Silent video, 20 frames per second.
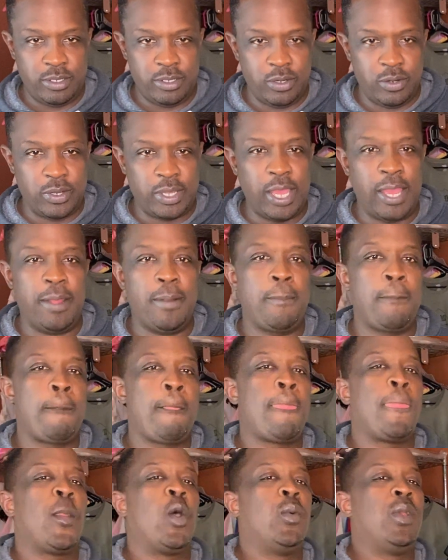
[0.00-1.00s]
Okay?
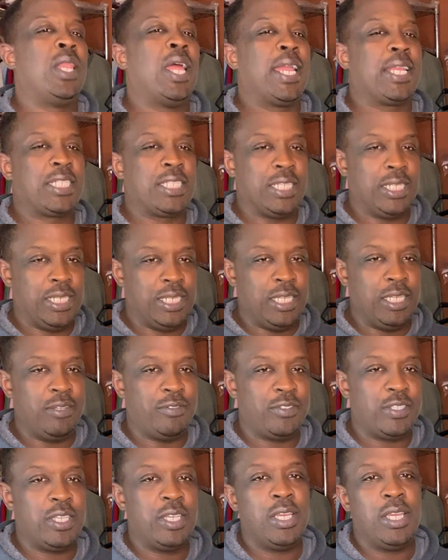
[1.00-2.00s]
We like to
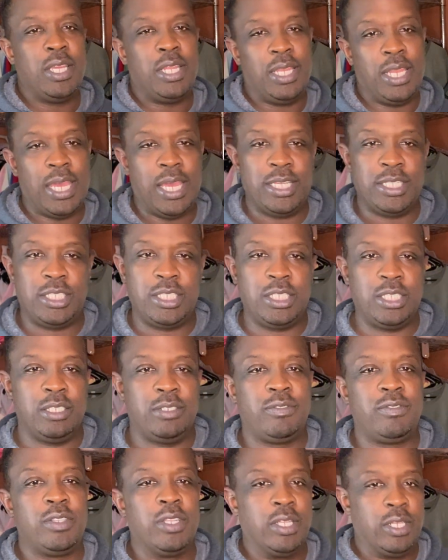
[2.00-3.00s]
lift, not shift.
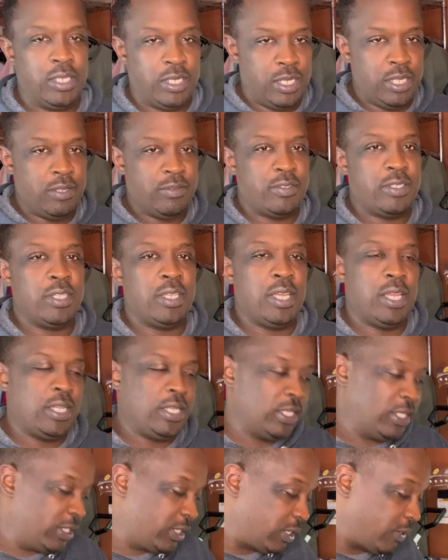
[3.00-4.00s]
Lift and
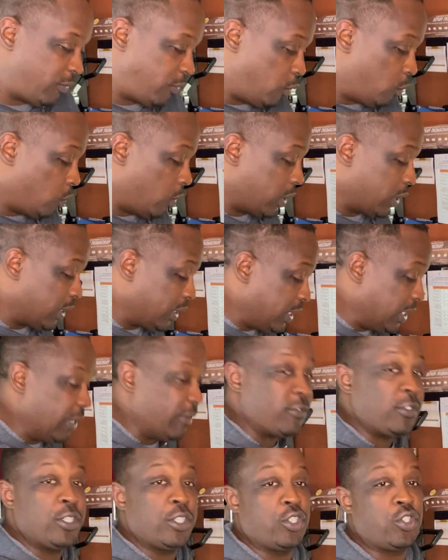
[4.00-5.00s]
then shift. You want to
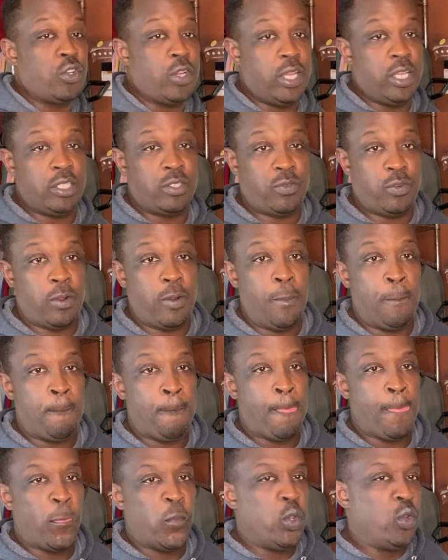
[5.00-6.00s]
lift your transfer.
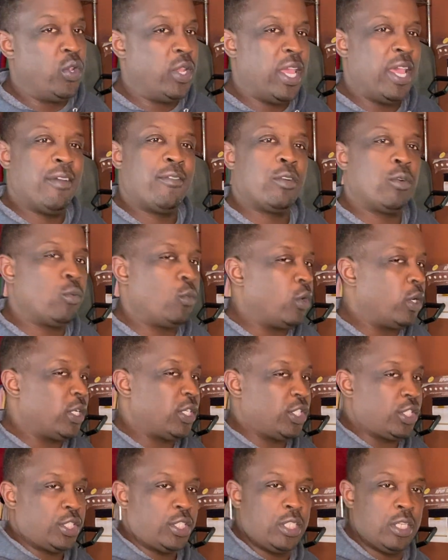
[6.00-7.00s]
You never want to
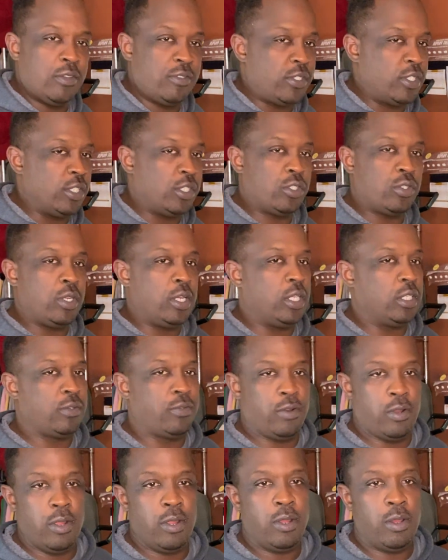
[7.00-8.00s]
shift your
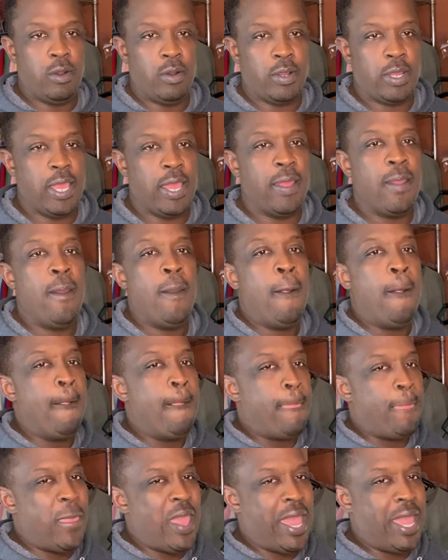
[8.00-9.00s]
transfer. Okay?
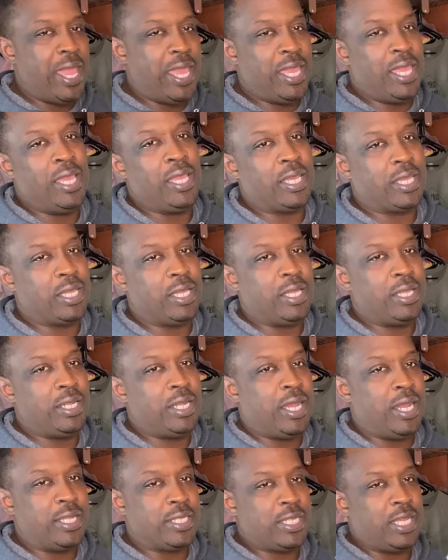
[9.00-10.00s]
That ink,
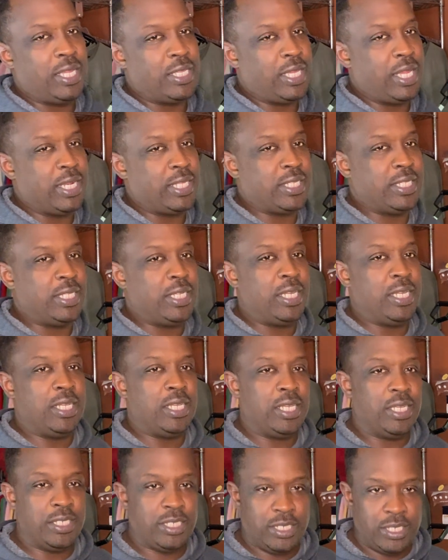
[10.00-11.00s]
9 times out of 10,
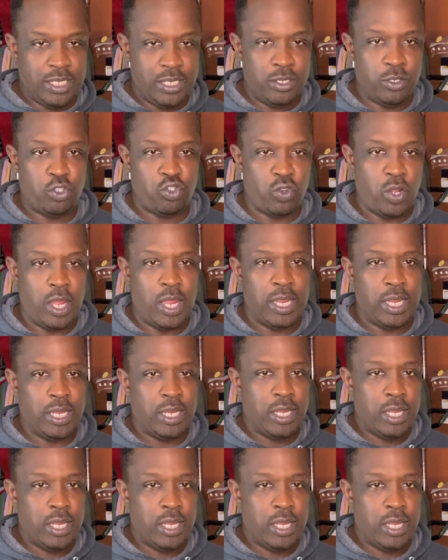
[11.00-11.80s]
is still drying.